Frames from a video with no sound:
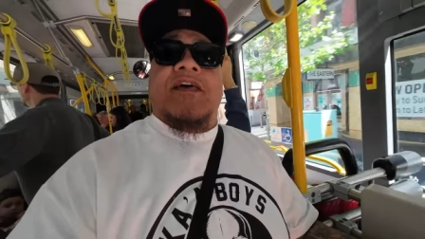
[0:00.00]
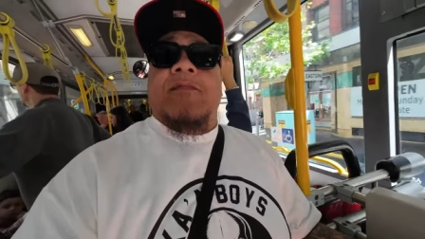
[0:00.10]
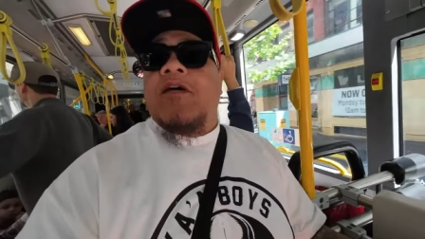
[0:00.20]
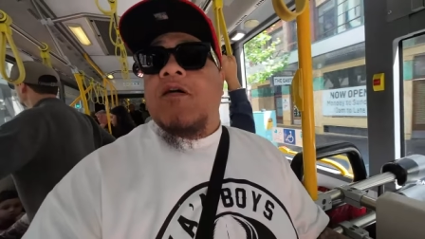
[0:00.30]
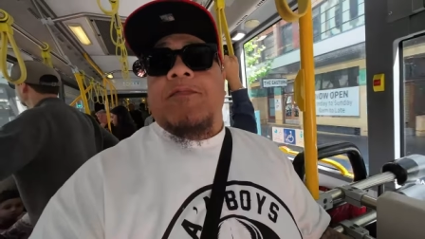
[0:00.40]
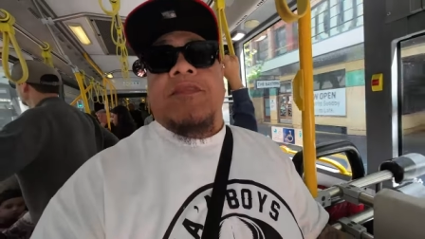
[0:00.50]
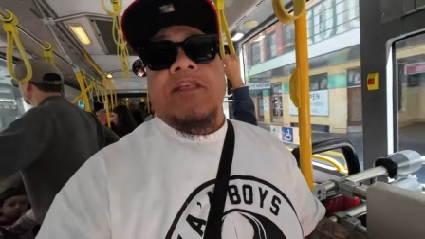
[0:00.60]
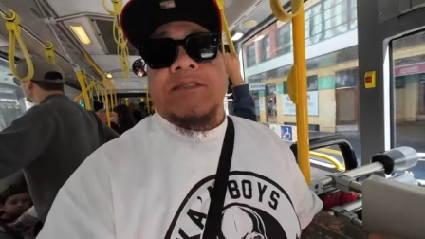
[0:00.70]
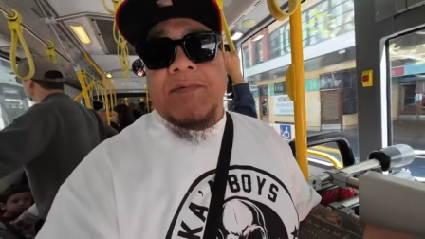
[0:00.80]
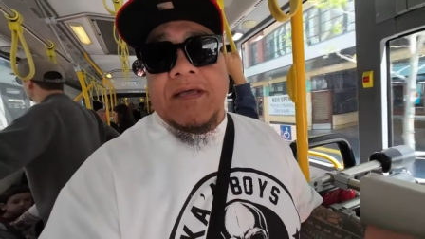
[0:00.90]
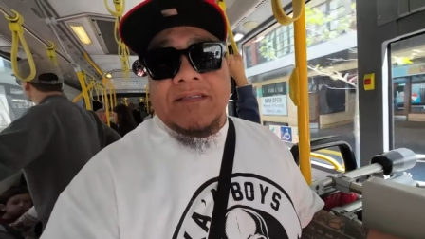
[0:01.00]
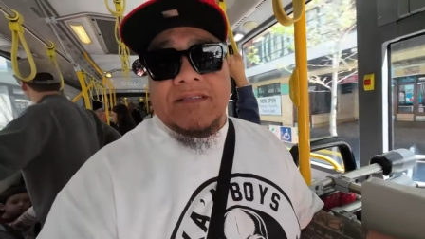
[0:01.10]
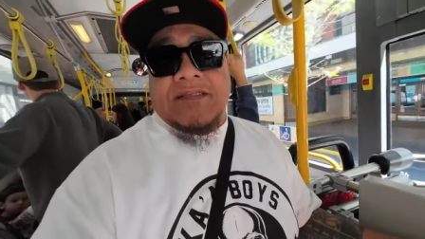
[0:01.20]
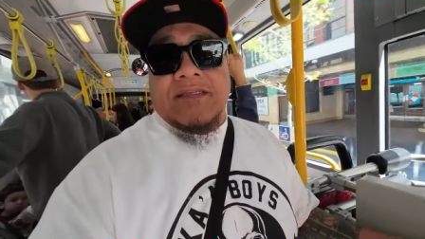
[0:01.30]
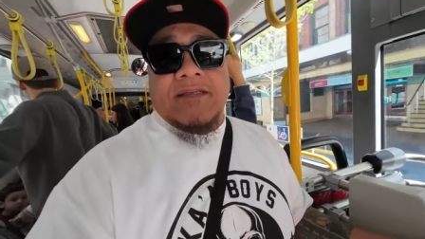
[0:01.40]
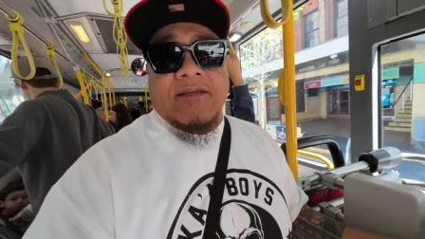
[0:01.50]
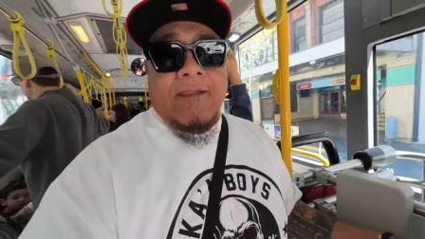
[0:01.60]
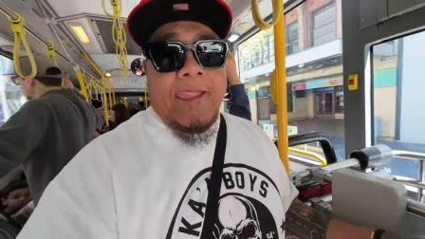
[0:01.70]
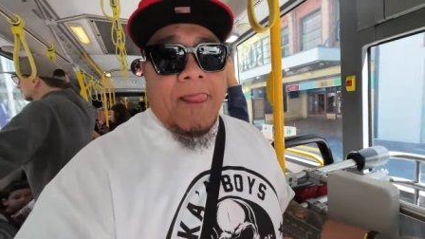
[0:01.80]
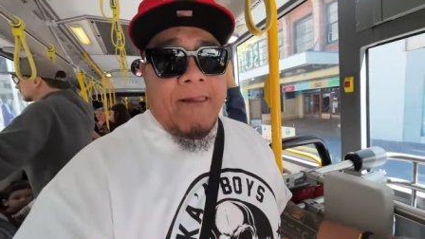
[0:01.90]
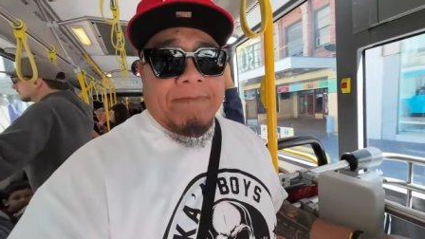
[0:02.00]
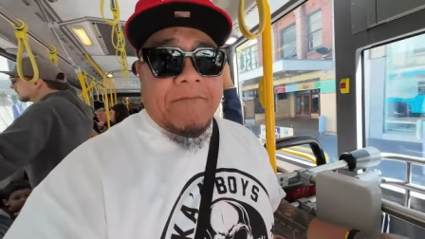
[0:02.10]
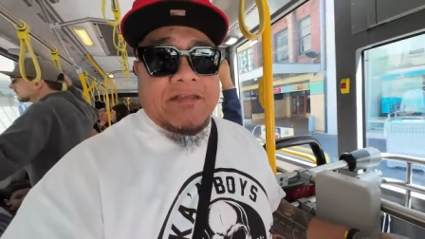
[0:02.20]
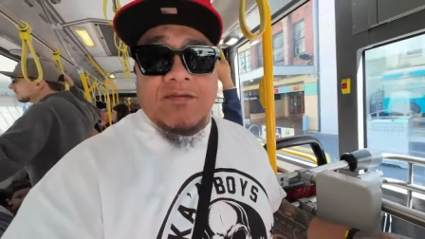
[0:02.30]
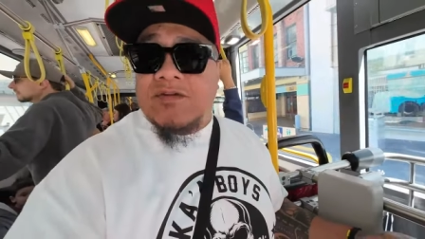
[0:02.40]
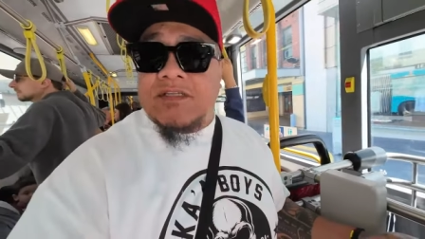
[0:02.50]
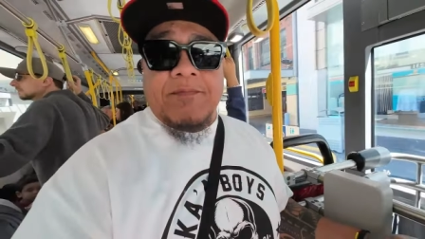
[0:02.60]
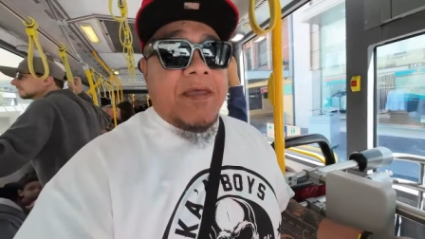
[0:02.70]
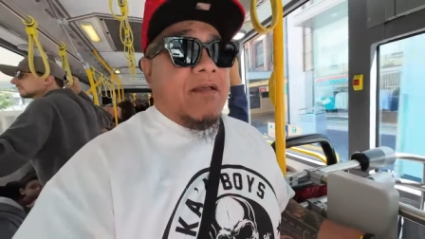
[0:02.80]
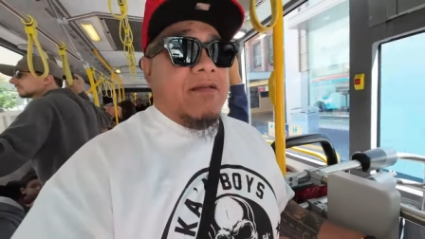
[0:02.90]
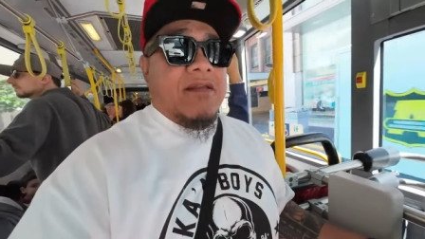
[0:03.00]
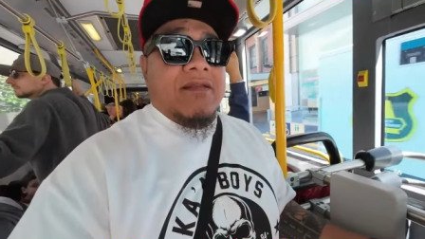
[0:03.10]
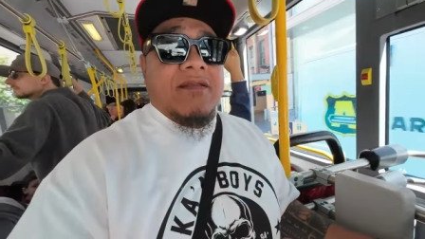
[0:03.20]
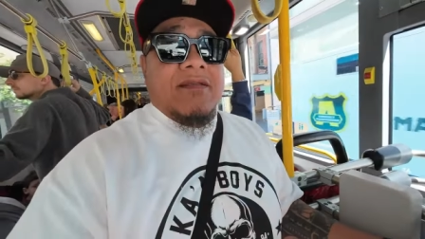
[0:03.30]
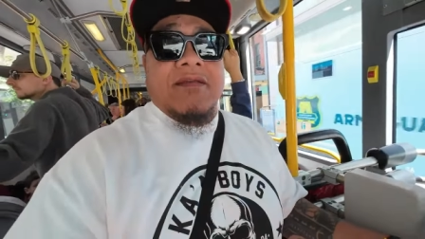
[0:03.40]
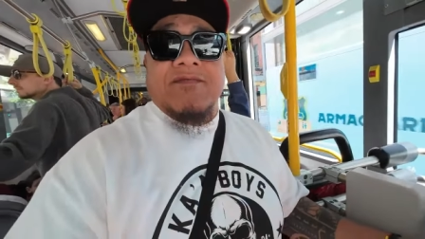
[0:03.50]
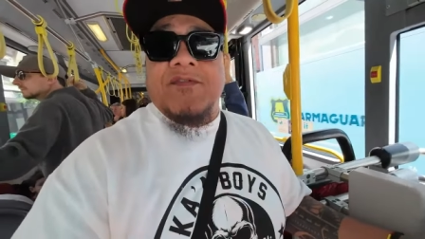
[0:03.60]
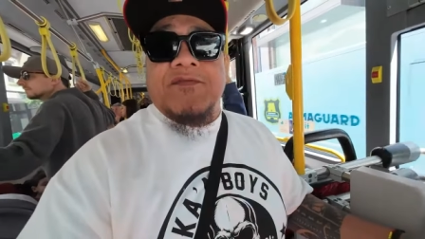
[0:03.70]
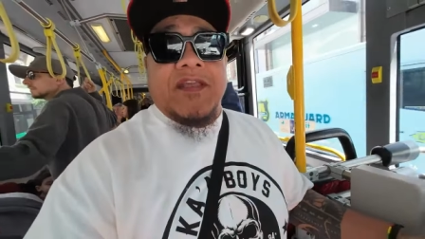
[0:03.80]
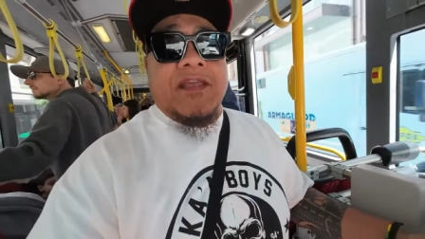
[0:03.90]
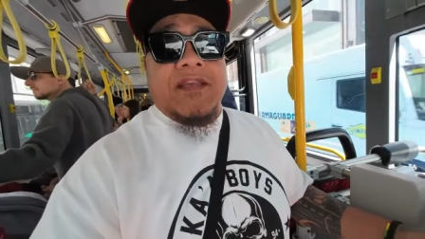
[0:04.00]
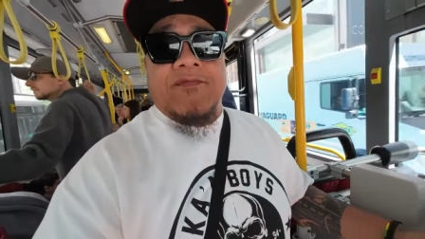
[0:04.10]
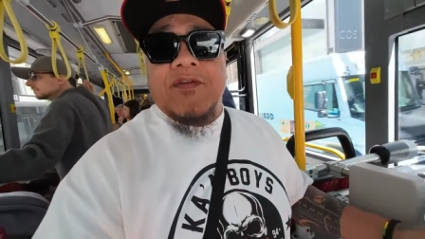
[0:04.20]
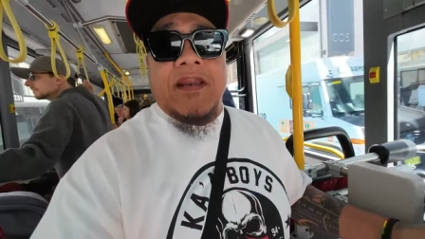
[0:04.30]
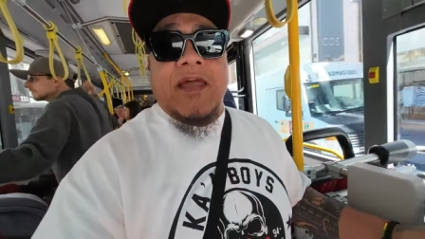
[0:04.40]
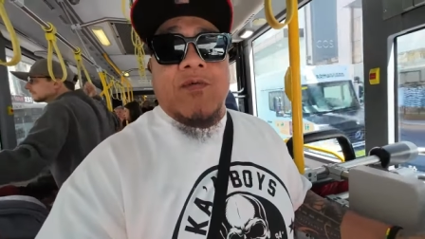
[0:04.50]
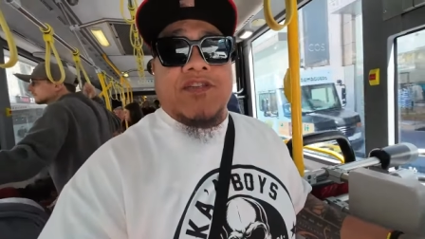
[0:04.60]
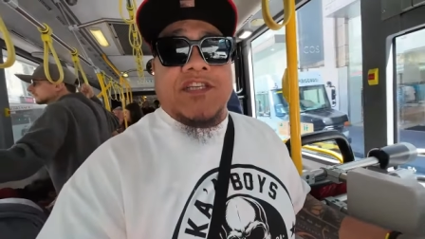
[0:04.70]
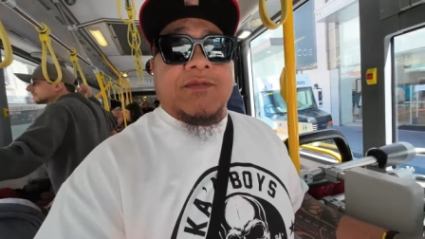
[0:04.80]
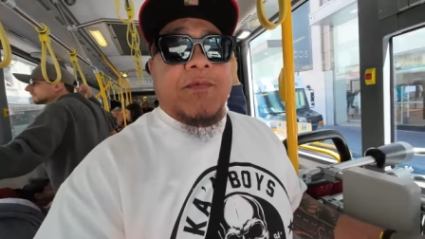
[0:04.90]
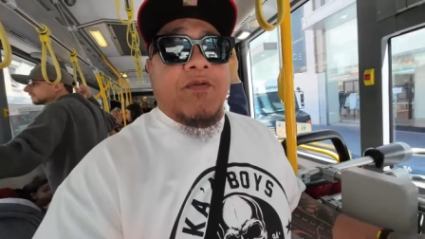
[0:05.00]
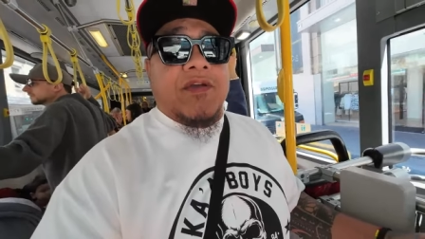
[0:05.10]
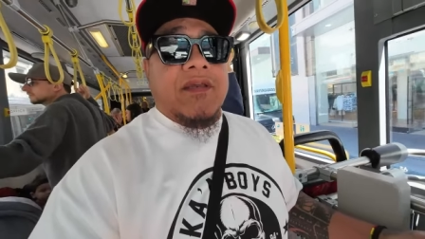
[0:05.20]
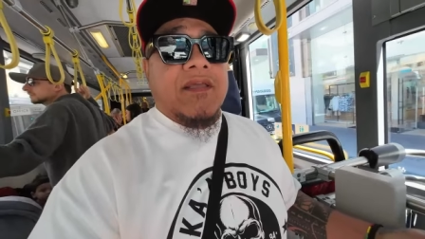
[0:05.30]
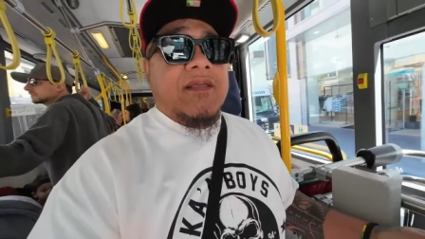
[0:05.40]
time I hop on this bus, it's always about 15 different languages spoken.